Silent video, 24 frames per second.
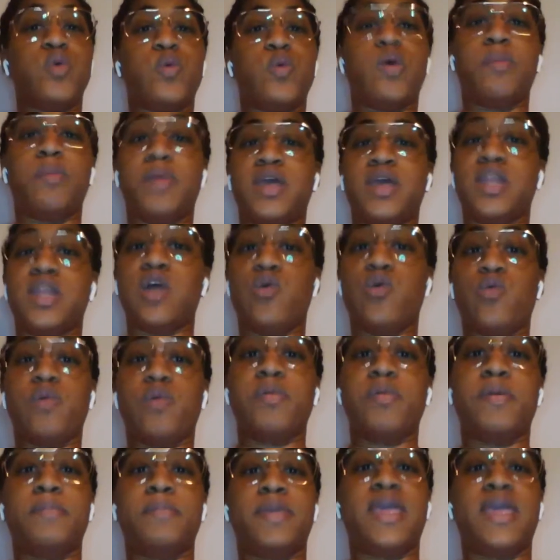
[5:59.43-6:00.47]

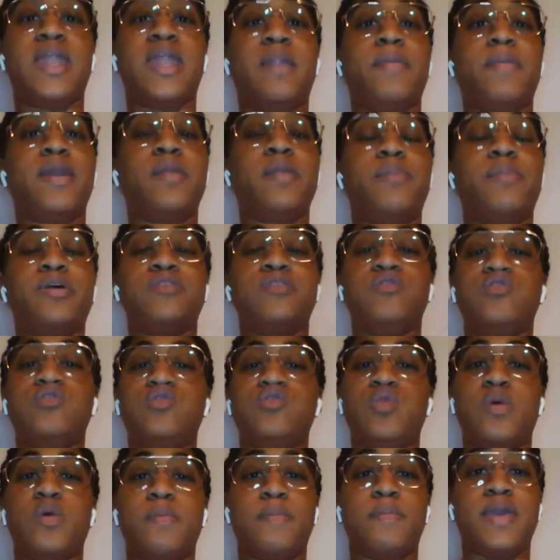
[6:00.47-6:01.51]
woman being a better person
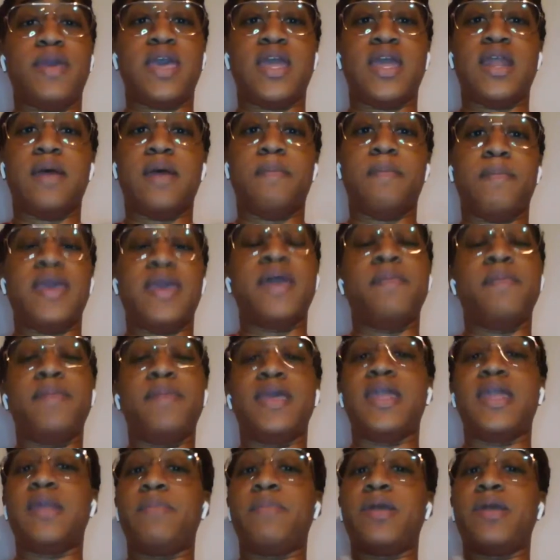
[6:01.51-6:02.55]
to a man
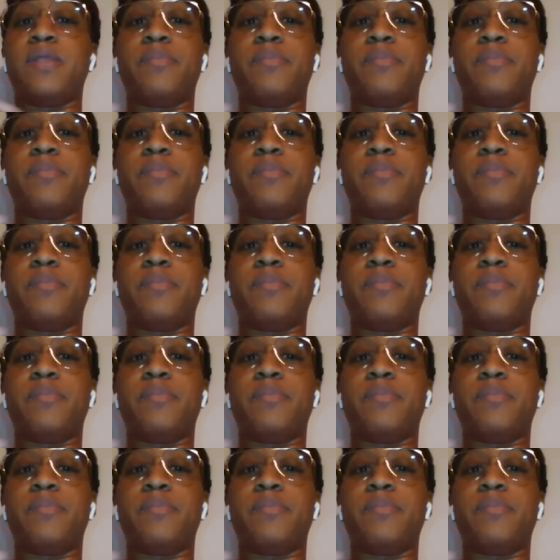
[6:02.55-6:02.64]
being a better